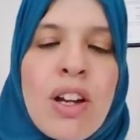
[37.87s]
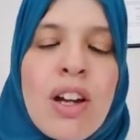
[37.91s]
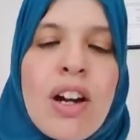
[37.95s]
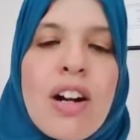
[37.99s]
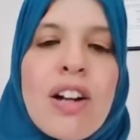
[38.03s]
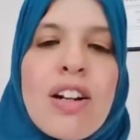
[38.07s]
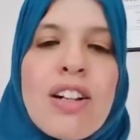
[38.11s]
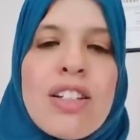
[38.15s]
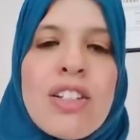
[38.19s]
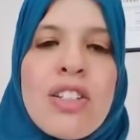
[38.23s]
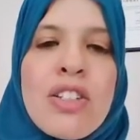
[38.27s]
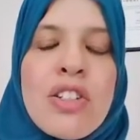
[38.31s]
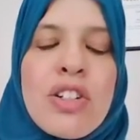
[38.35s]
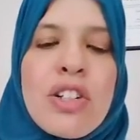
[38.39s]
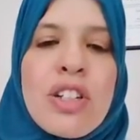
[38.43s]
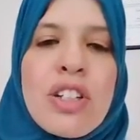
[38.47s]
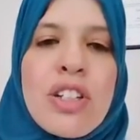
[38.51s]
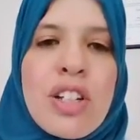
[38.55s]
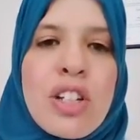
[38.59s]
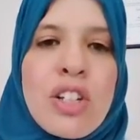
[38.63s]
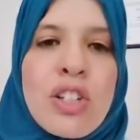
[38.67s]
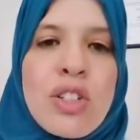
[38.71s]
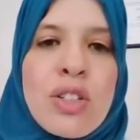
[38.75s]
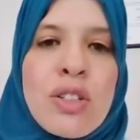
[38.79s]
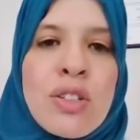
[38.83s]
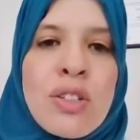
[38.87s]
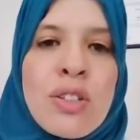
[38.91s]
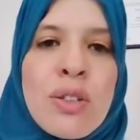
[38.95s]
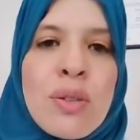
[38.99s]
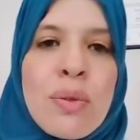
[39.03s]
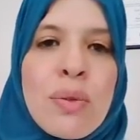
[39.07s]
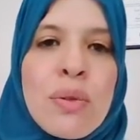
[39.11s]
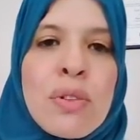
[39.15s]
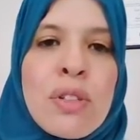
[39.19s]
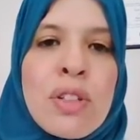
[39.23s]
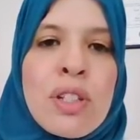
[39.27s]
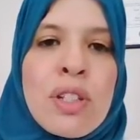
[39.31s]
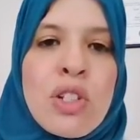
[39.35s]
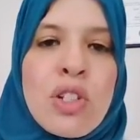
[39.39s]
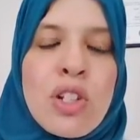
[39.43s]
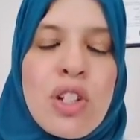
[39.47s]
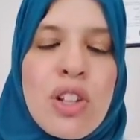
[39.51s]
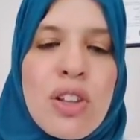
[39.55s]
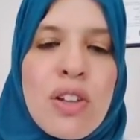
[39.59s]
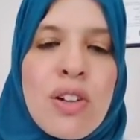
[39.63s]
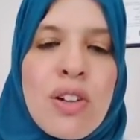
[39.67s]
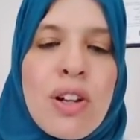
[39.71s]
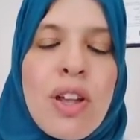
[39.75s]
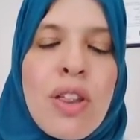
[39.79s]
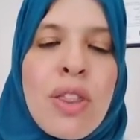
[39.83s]
our interconnection with each
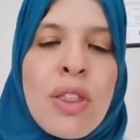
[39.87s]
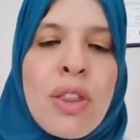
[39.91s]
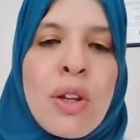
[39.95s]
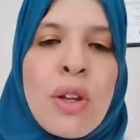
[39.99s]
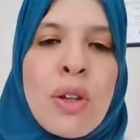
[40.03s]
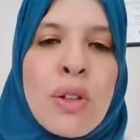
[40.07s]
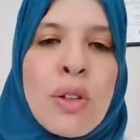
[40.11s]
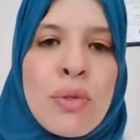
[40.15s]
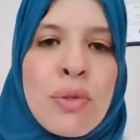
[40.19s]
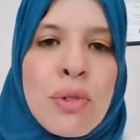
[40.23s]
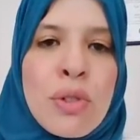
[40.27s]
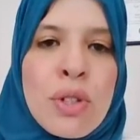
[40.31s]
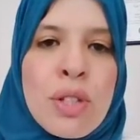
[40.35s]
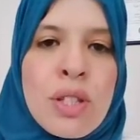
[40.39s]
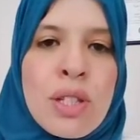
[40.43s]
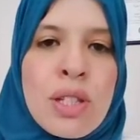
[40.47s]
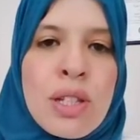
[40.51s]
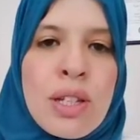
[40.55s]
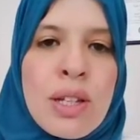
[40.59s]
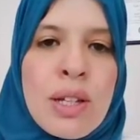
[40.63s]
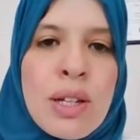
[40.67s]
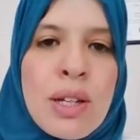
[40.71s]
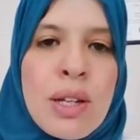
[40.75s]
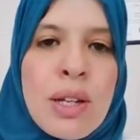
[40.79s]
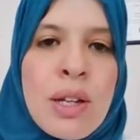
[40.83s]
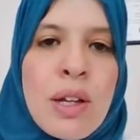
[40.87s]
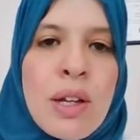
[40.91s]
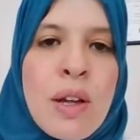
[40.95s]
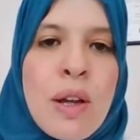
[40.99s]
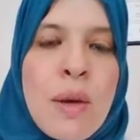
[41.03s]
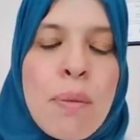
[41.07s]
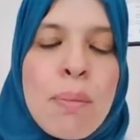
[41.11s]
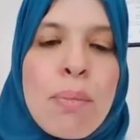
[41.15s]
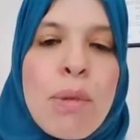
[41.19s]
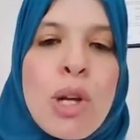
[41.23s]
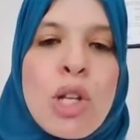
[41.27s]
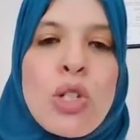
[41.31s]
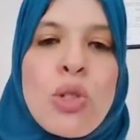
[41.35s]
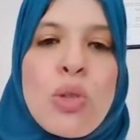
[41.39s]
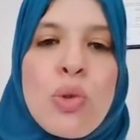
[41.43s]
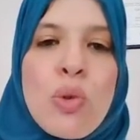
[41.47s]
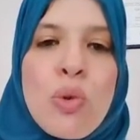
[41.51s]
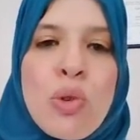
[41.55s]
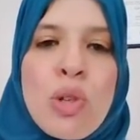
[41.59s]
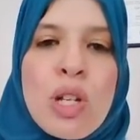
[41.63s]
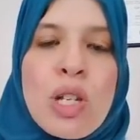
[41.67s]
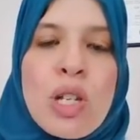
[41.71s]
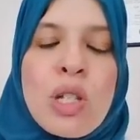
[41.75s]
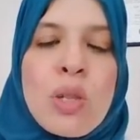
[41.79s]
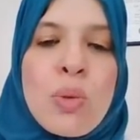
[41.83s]
other and the universe. My
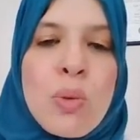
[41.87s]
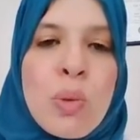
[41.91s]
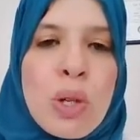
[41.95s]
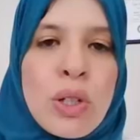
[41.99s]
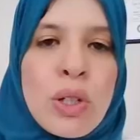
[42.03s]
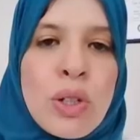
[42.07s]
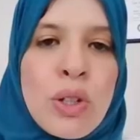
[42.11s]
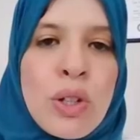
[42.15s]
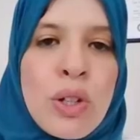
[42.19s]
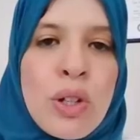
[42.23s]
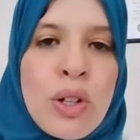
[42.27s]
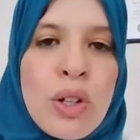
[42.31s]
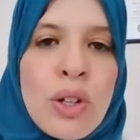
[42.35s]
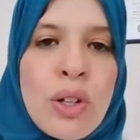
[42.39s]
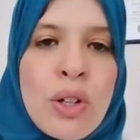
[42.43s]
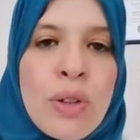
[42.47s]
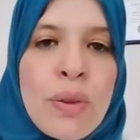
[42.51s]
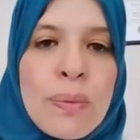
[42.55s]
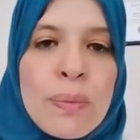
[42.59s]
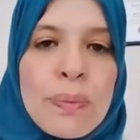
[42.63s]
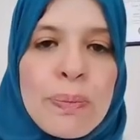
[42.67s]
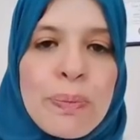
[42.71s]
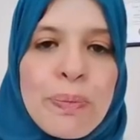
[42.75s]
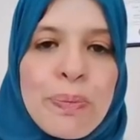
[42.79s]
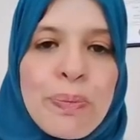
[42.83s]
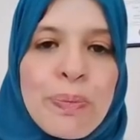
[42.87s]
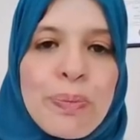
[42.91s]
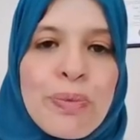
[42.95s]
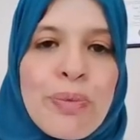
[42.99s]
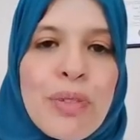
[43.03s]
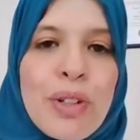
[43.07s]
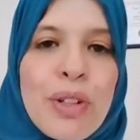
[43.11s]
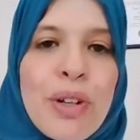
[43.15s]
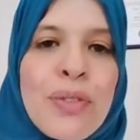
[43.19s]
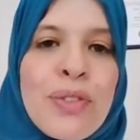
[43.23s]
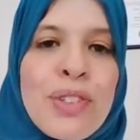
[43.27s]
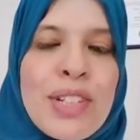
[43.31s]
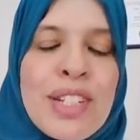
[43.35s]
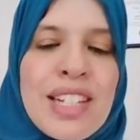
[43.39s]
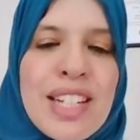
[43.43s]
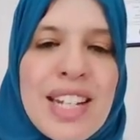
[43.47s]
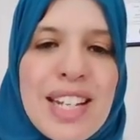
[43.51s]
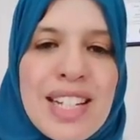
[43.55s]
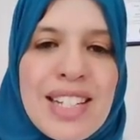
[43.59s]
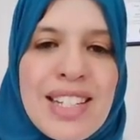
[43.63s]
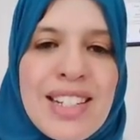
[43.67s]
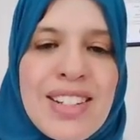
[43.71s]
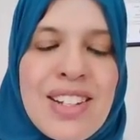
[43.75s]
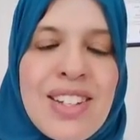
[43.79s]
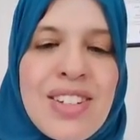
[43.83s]
story is one of
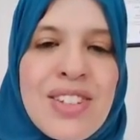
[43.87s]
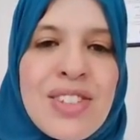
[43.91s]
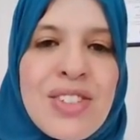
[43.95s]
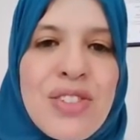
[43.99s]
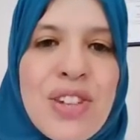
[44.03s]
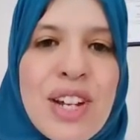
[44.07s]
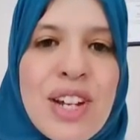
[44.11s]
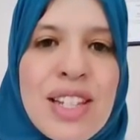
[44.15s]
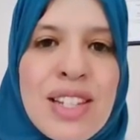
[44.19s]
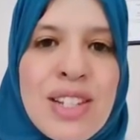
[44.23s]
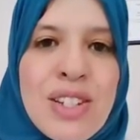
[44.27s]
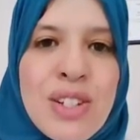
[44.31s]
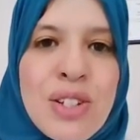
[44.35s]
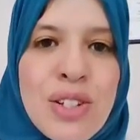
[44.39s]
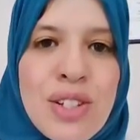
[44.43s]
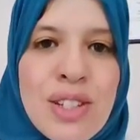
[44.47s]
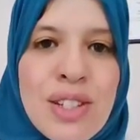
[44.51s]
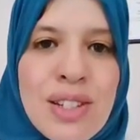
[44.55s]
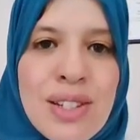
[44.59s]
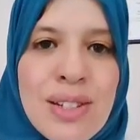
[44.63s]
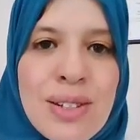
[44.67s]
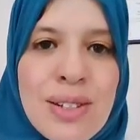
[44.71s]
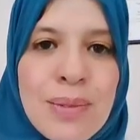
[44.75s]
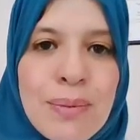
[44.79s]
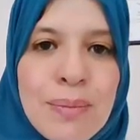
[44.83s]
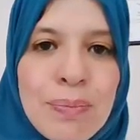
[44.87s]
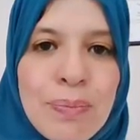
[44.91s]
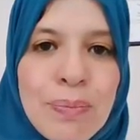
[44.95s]
intense transitions.